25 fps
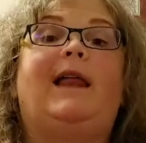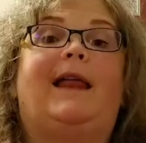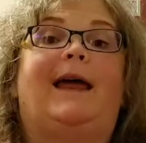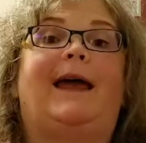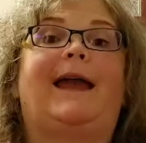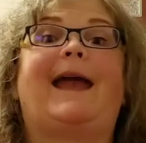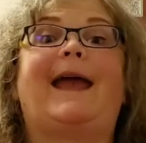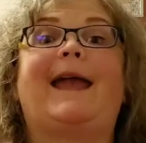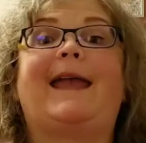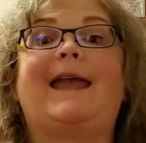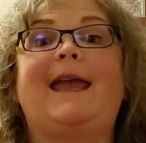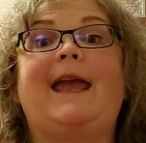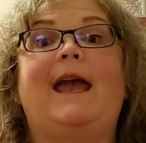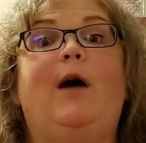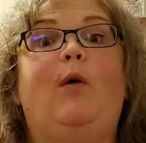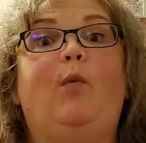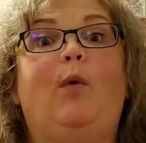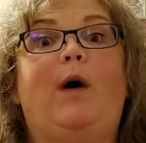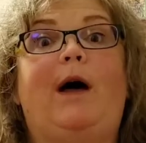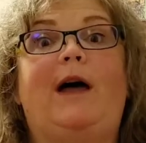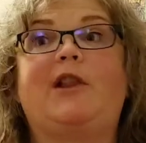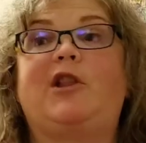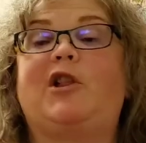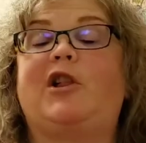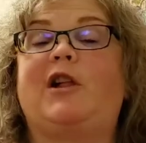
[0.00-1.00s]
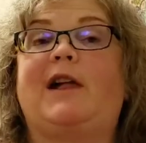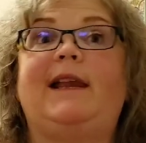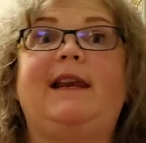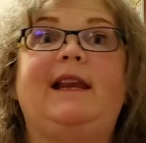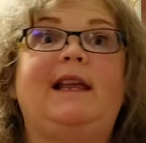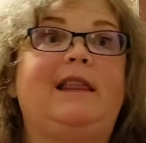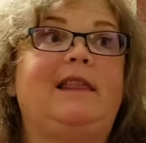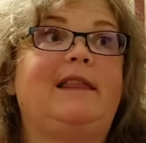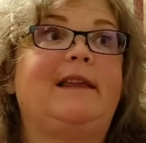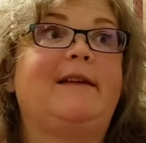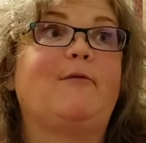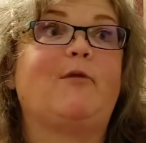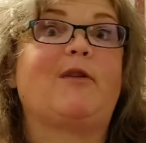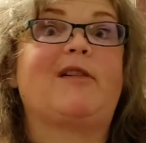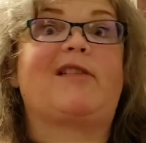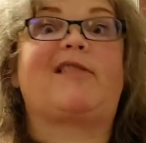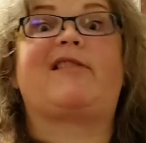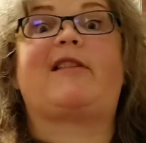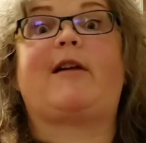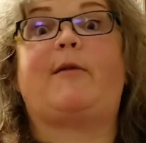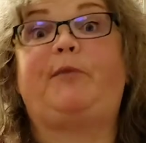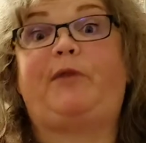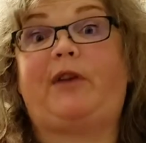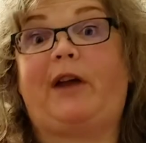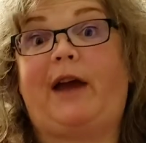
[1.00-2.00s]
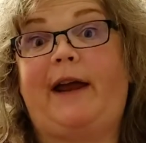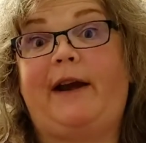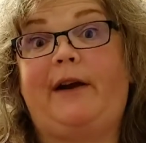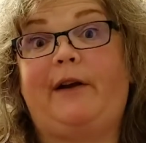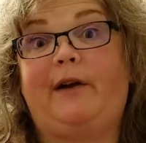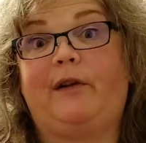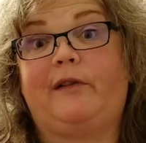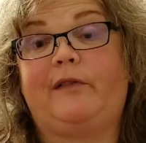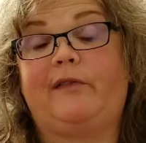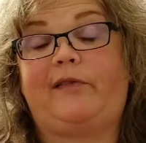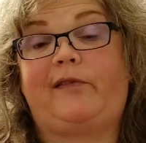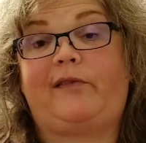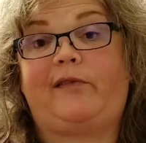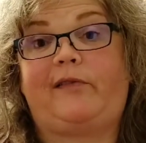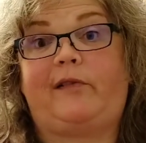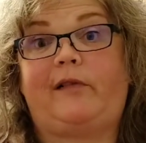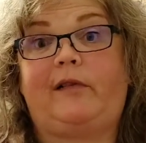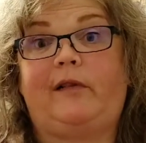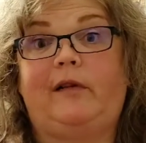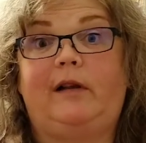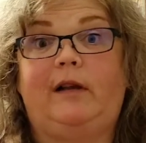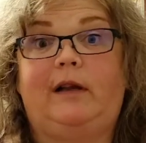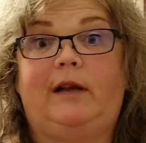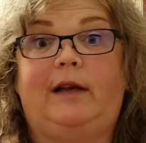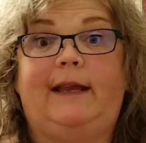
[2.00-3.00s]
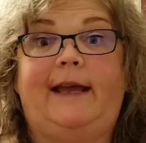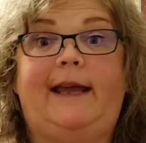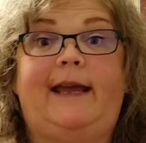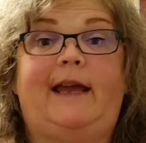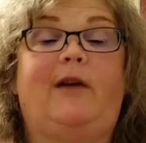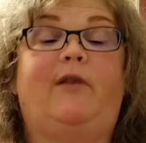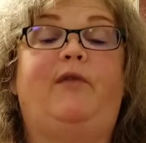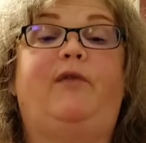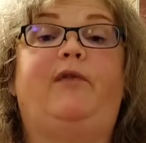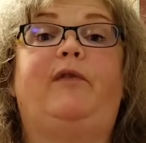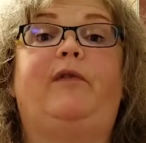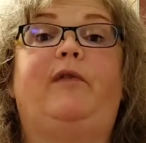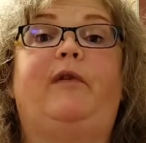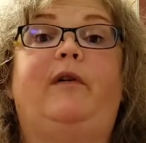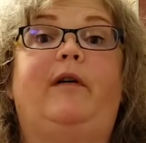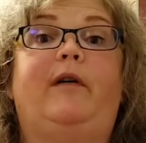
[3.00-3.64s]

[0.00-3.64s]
I can't watch anything with subtitles, like a